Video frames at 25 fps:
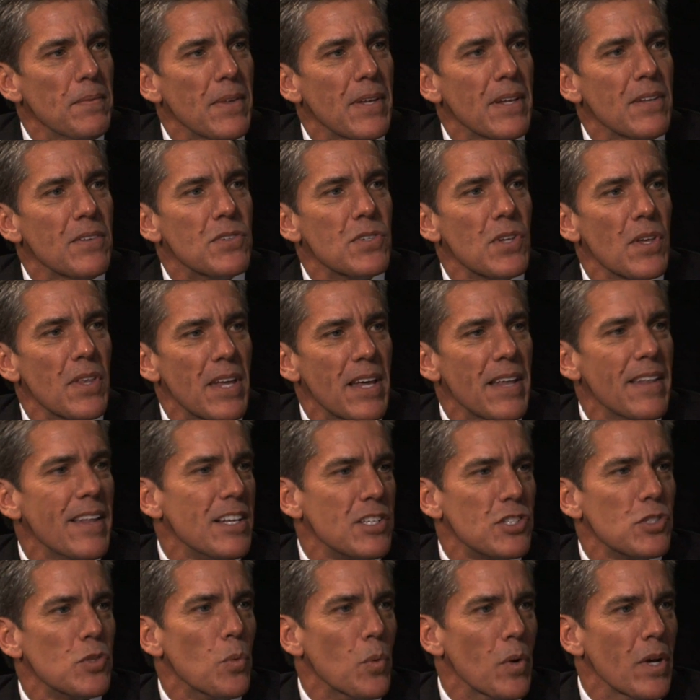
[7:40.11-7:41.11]
And
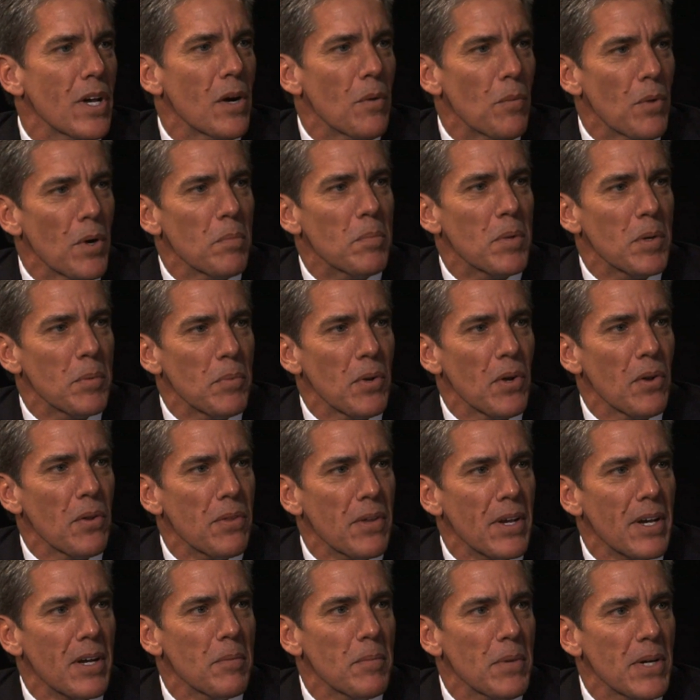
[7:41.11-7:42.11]
that's the way I want people to
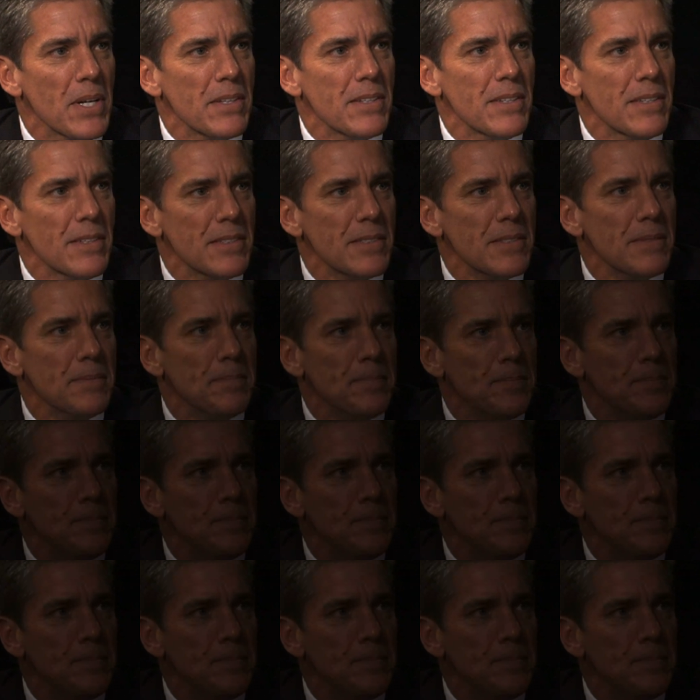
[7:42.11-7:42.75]
think about this.